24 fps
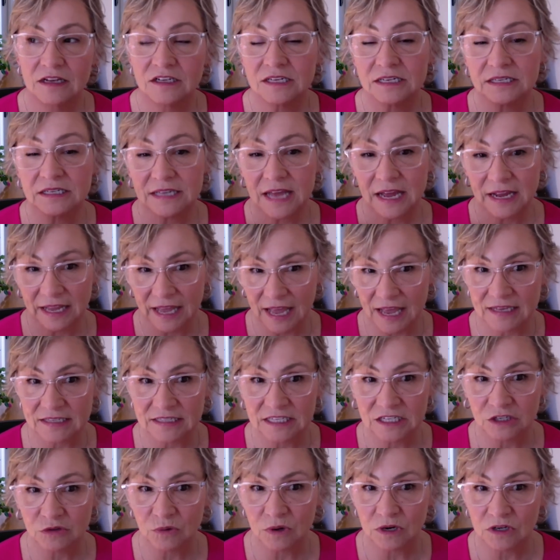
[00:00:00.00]
Does that
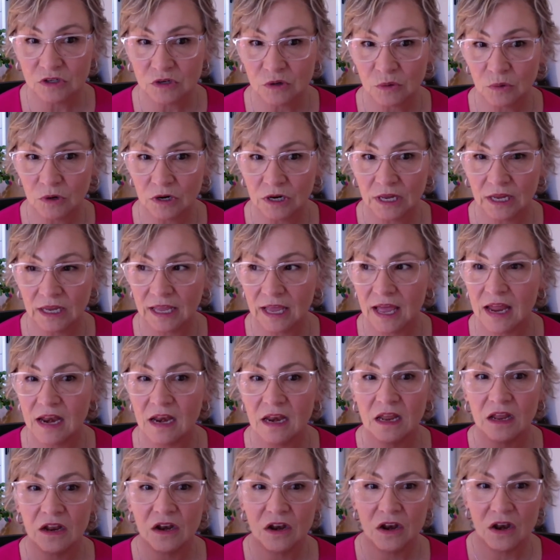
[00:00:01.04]
casting director work
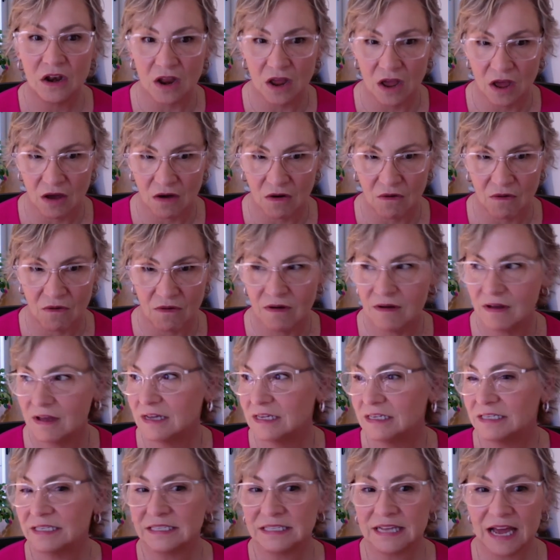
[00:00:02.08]
again? No.
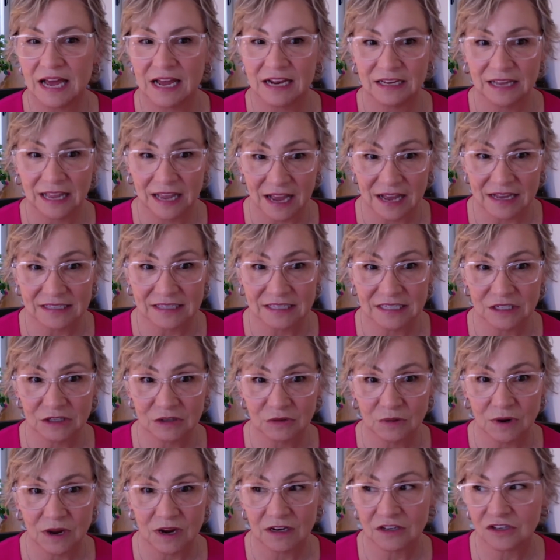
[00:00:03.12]
Does that casting
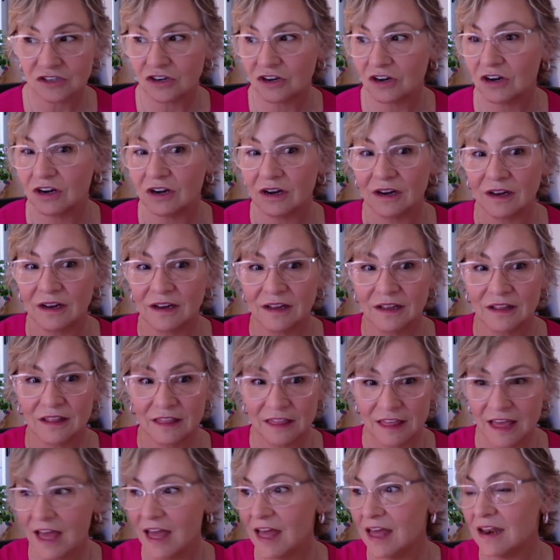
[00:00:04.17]
director,
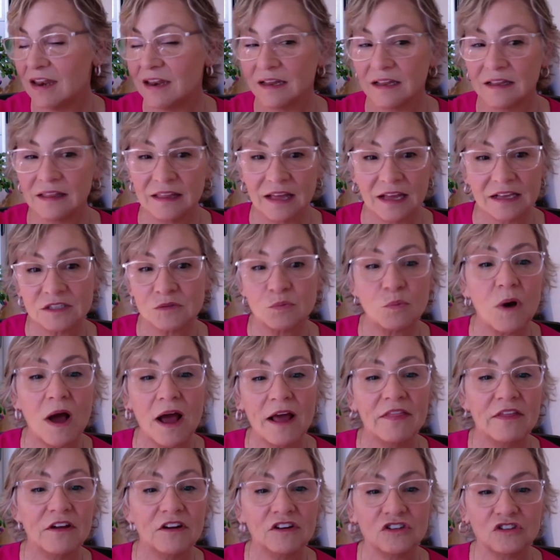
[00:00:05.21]
then that's
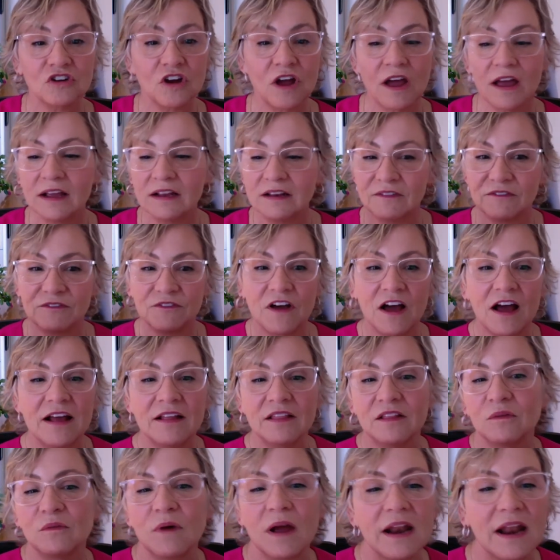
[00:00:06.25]
why they're trying to
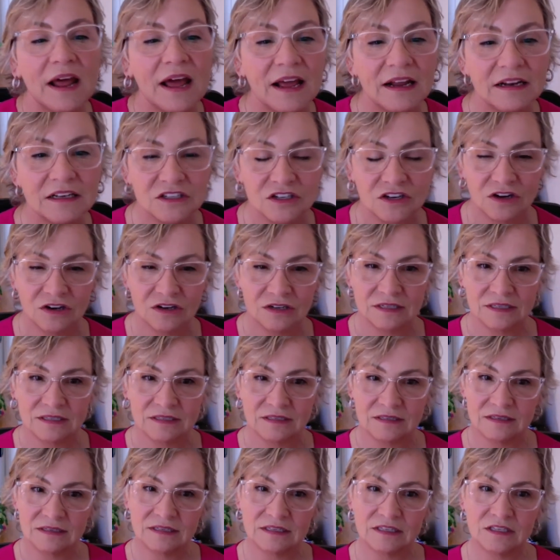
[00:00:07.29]
find the right
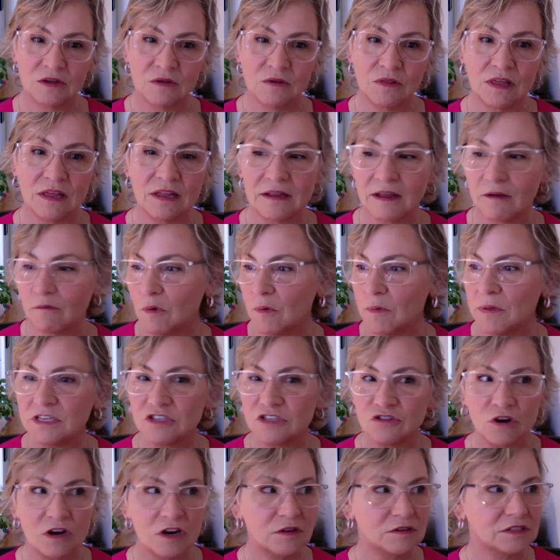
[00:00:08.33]
actors. So that
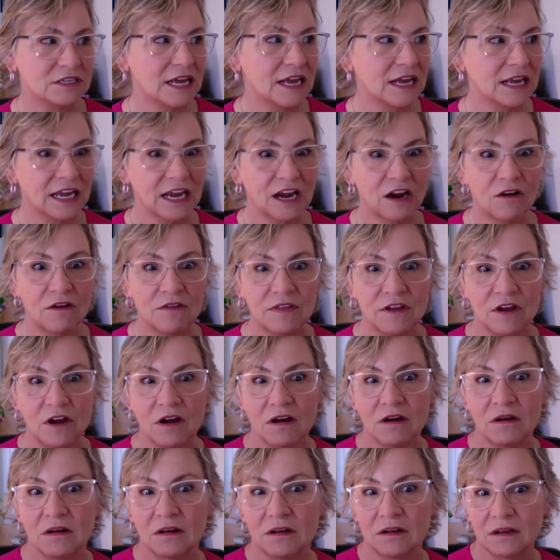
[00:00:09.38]
everybody's trying to take care of
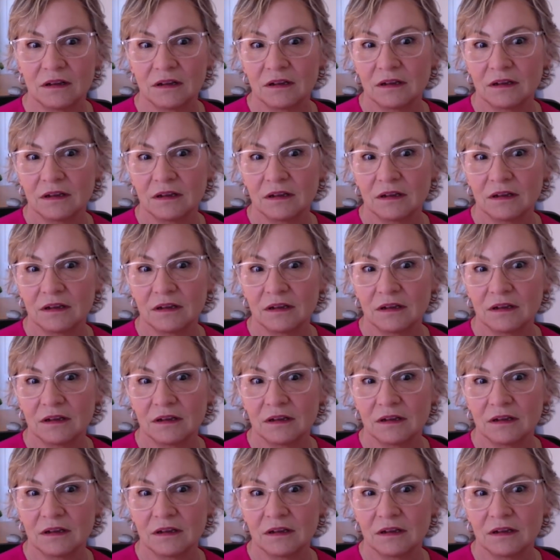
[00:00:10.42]
their